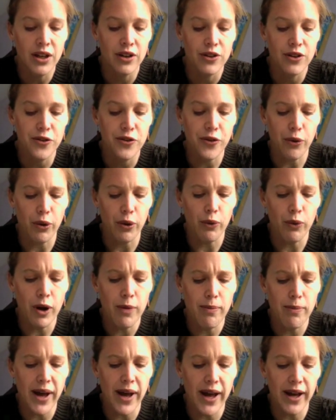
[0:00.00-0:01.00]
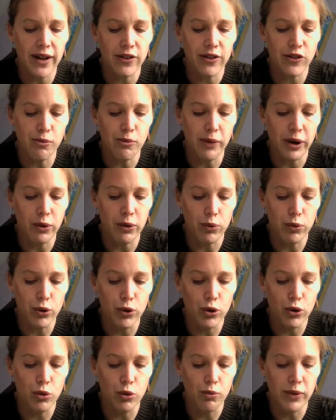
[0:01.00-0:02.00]
So I went back to my
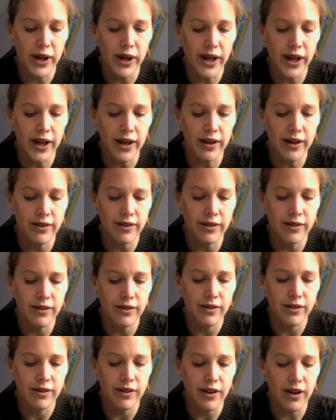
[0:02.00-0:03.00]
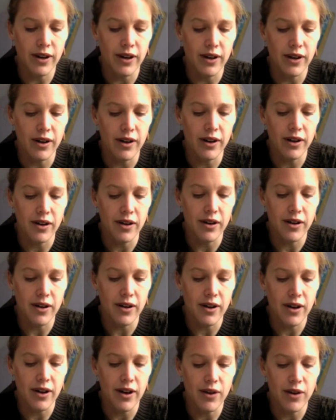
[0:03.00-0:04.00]
room and
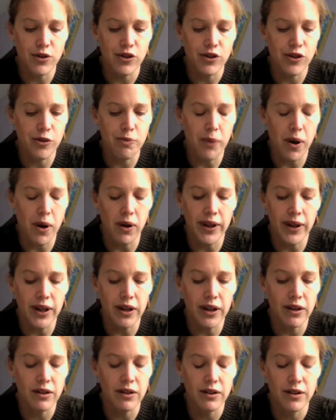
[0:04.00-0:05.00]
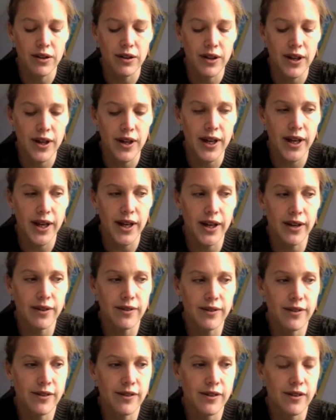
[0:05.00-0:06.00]
I was just bawling.
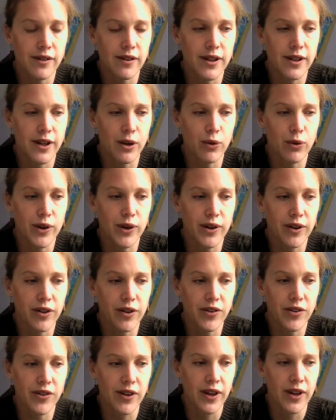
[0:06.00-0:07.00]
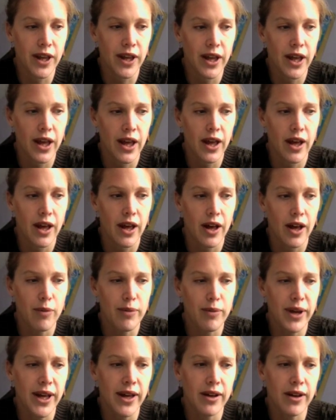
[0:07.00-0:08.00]
And there was a
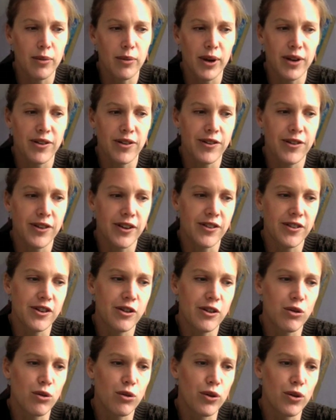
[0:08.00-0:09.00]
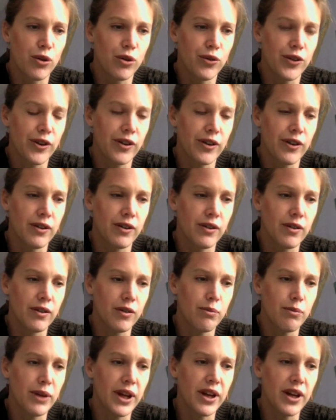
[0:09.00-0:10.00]
man, about a 60-year-old
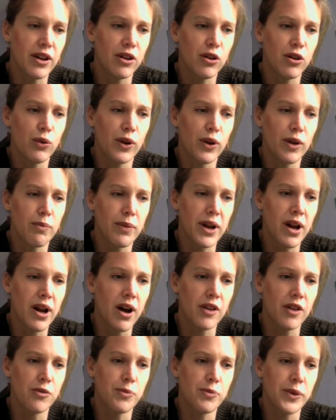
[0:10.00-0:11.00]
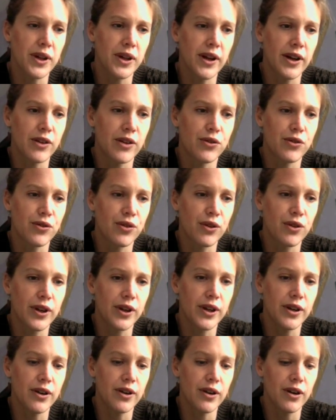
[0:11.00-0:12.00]
man who had been hospitalized for a
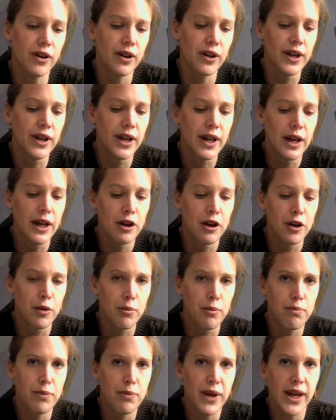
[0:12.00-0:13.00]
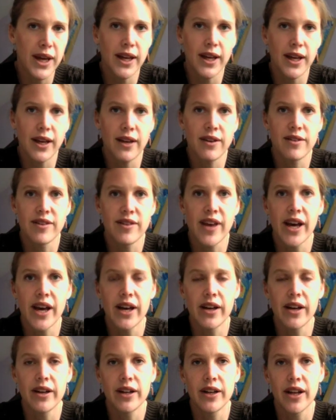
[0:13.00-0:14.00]
year, banging his
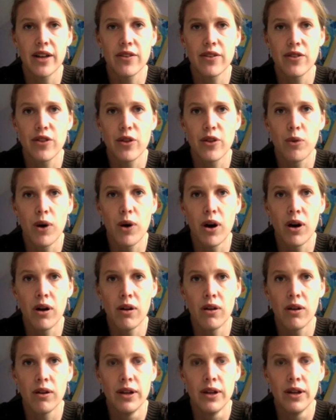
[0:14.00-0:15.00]
head against the wall,